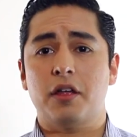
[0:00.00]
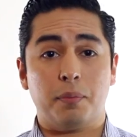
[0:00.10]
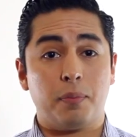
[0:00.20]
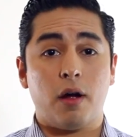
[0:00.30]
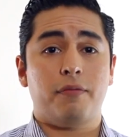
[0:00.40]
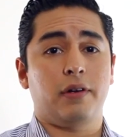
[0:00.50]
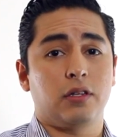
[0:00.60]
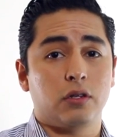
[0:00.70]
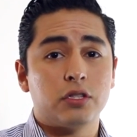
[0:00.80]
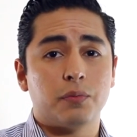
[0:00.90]
on the profit
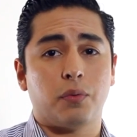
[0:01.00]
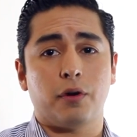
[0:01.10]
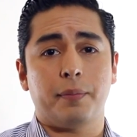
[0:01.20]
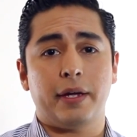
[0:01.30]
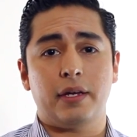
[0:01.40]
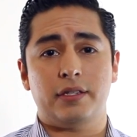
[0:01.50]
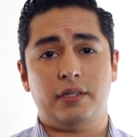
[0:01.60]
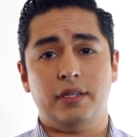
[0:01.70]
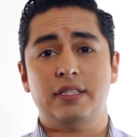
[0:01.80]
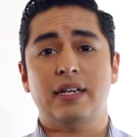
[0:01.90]
and loss report
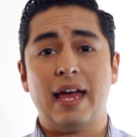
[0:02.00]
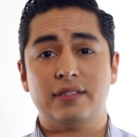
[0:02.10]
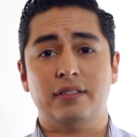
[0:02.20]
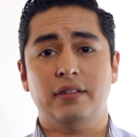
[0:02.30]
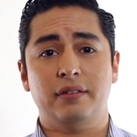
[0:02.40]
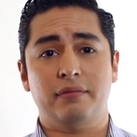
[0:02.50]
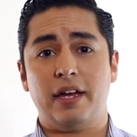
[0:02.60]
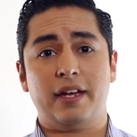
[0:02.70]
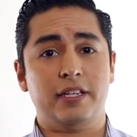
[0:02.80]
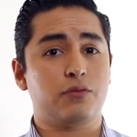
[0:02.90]
because it's an asset
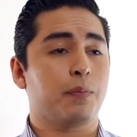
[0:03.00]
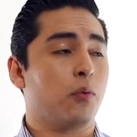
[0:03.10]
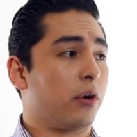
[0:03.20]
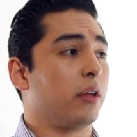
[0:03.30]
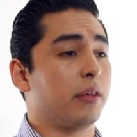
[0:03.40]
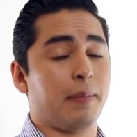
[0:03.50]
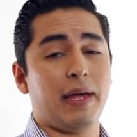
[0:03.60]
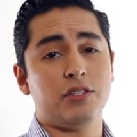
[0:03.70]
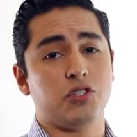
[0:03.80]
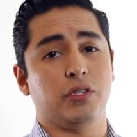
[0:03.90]
that gets reported on the
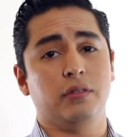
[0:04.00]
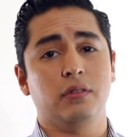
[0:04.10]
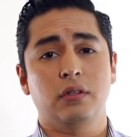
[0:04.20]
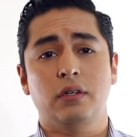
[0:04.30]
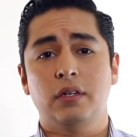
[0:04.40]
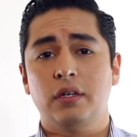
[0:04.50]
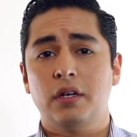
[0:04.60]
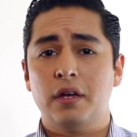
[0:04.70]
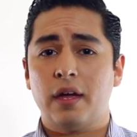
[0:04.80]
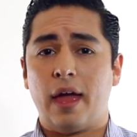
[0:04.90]
balance sheet.
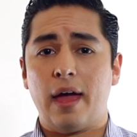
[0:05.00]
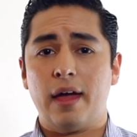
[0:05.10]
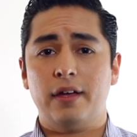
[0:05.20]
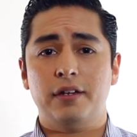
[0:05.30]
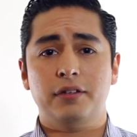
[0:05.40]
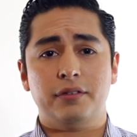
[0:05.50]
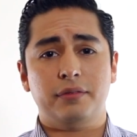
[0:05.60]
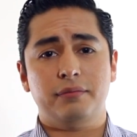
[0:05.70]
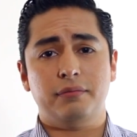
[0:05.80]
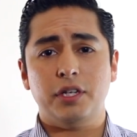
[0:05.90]
And
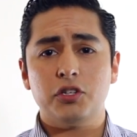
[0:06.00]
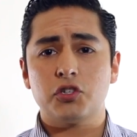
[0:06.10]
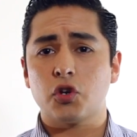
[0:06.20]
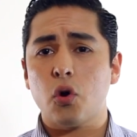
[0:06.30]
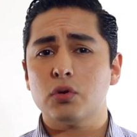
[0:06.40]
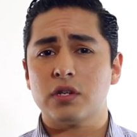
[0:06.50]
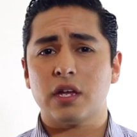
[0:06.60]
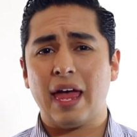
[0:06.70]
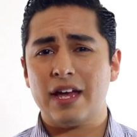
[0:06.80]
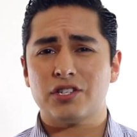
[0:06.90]
it shows the
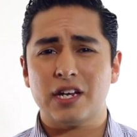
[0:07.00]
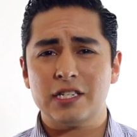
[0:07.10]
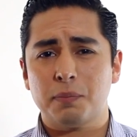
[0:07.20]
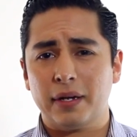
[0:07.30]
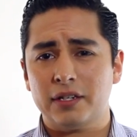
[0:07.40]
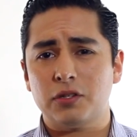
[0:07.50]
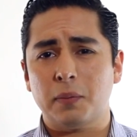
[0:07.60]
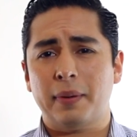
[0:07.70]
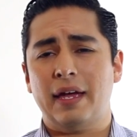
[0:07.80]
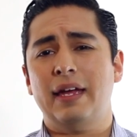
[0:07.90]
cash I spent to
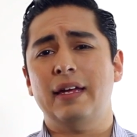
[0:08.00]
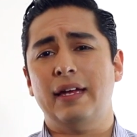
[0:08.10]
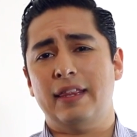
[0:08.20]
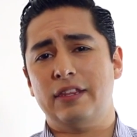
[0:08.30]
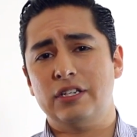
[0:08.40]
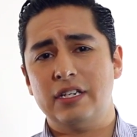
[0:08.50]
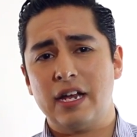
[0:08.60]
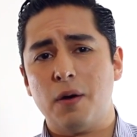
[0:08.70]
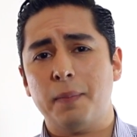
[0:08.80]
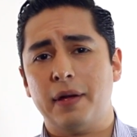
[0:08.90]
pay the
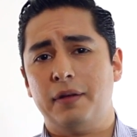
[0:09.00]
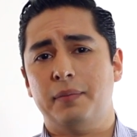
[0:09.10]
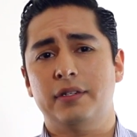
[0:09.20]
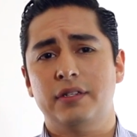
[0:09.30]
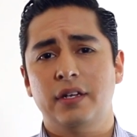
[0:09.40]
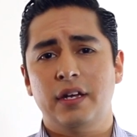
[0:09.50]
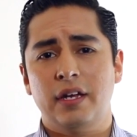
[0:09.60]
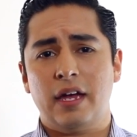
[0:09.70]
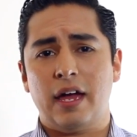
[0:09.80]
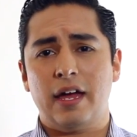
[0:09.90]
down payment
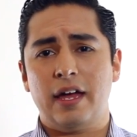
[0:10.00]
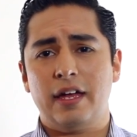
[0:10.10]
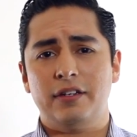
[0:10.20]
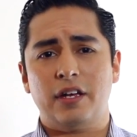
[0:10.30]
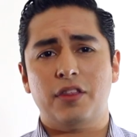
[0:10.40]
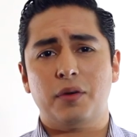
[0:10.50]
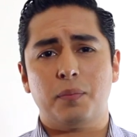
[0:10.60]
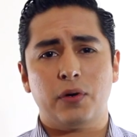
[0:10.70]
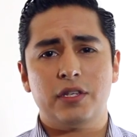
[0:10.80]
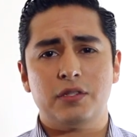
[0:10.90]
and the
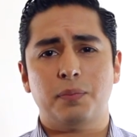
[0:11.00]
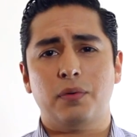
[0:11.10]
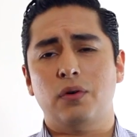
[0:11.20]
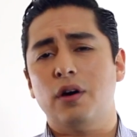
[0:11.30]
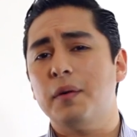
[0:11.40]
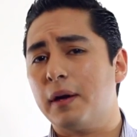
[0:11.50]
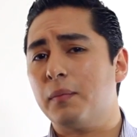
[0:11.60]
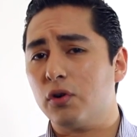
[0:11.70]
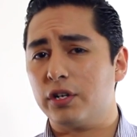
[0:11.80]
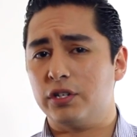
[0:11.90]
principal on my
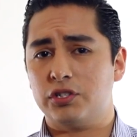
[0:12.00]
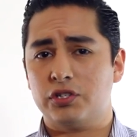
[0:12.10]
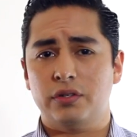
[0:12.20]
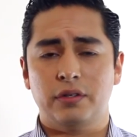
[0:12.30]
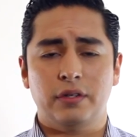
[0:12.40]
mortgage.